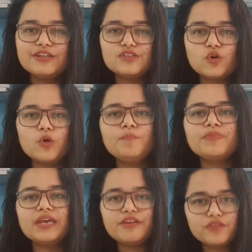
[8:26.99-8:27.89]

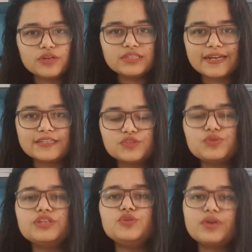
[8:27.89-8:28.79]
So if you're a science
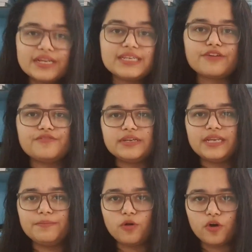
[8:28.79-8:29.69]
student, you can
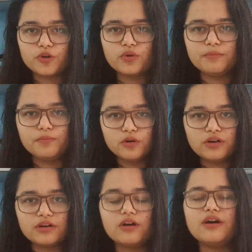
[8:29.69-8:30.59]
definitely borrow a
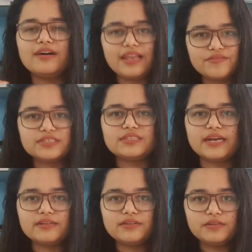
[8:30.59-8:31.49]
book, 11th
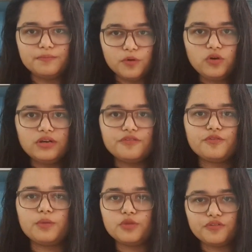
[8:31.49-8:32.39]
standard book
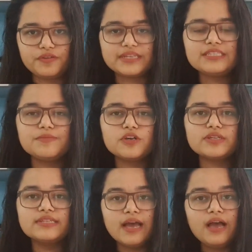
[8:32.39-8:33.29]
from your friends,
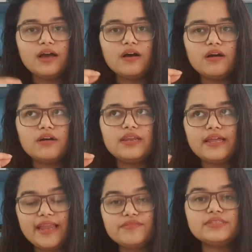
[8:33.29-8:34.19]
because
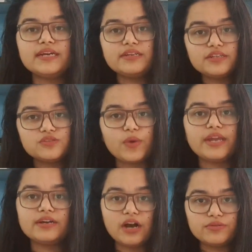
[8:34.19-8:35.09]
11th standard is
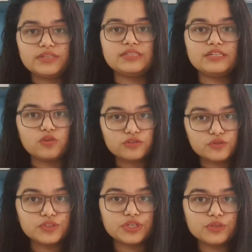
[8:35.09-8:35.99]
where accountancy is
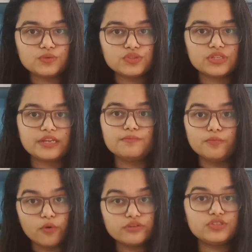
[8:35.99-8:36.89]
also introduced in
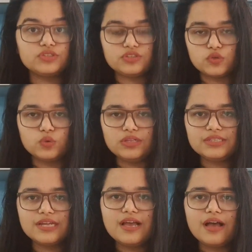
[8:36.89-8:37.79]
most
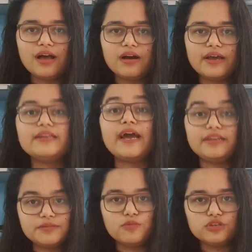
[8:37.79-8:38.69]
schools
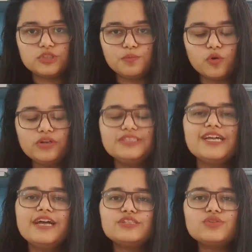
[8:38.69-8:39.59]
and in most
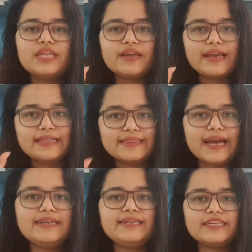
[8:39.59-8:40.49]
boards. So
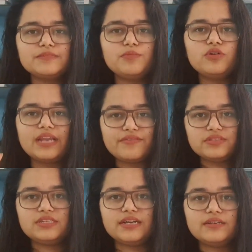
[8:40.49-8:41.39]
in that textbook,
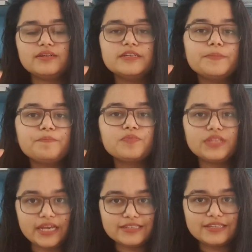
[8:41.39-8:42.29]
11th standard,
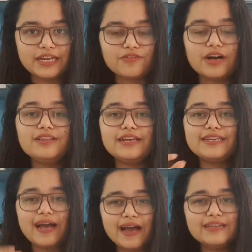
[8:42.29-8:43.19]
T.S. Grewal,
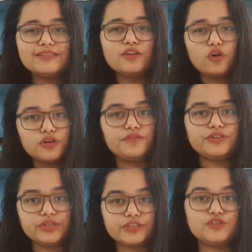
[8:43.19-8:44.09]
it has a lot of
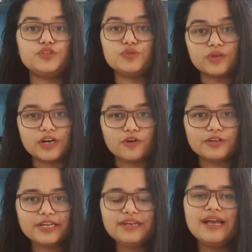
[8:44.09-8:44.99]
introduction to
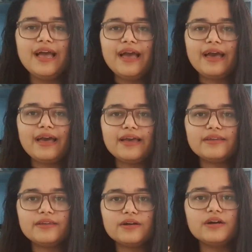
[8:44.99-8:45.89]
accounting,
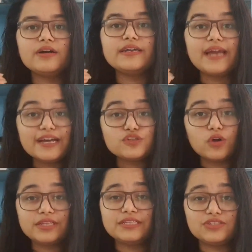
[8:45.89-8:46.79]
and it has
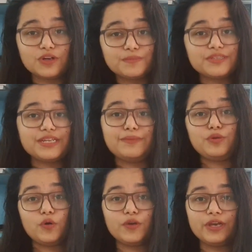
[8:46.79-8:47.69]
all these terms that
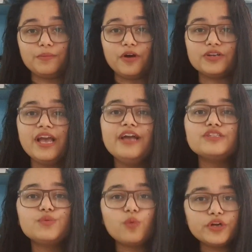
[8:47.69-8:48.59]
I'm talking about.
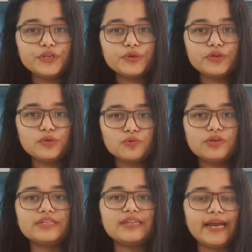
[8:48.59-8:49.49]
So what you could
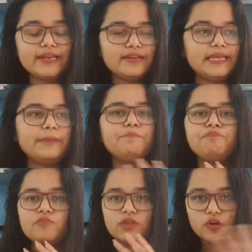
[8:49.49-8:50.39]
do is ideally
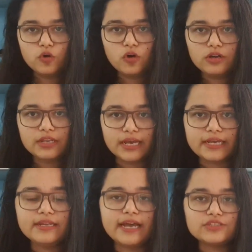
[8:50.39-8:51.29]
go
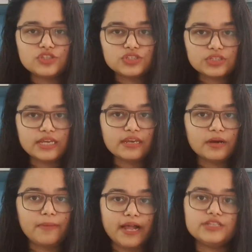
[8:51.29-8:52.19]
online and just see
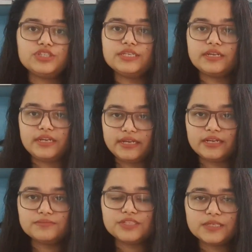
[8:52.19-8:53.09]
a balance sheet and an
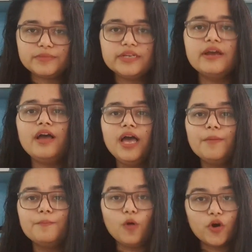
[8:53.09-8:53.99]
income statement,
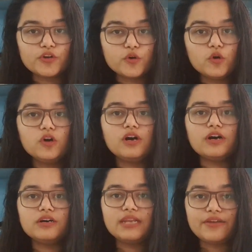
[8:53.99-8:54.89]
borrow
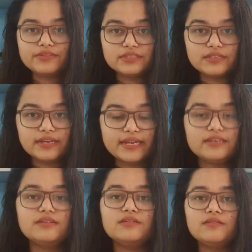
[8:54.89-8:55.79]
a 11th
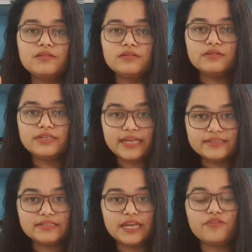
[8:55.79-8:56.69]
grade
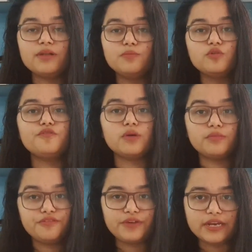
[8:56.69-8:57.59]
T.S. Grewal book
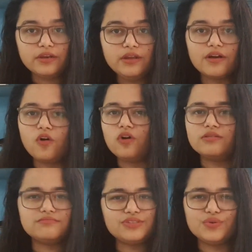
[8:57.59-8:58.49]
from a friend,
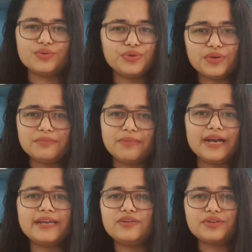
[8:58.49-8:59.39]
or you can
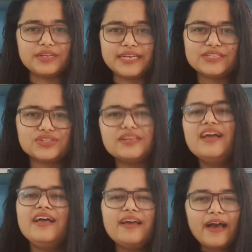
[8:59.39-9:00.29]
buy it or arrange
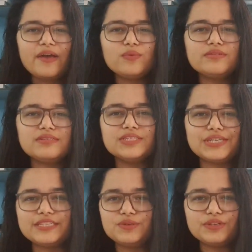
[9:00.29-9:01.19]
it. I would
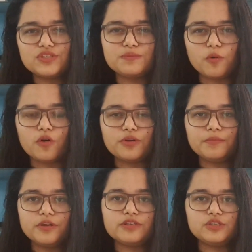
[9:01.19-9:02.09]
suggest you can just
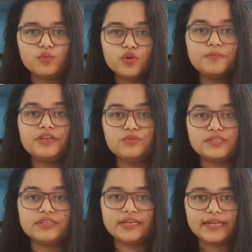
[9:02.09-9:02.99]
borrow it, because you won't be
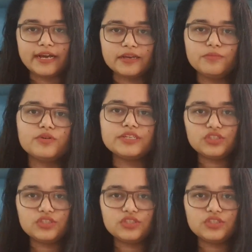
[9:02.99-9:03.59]
using the entire book.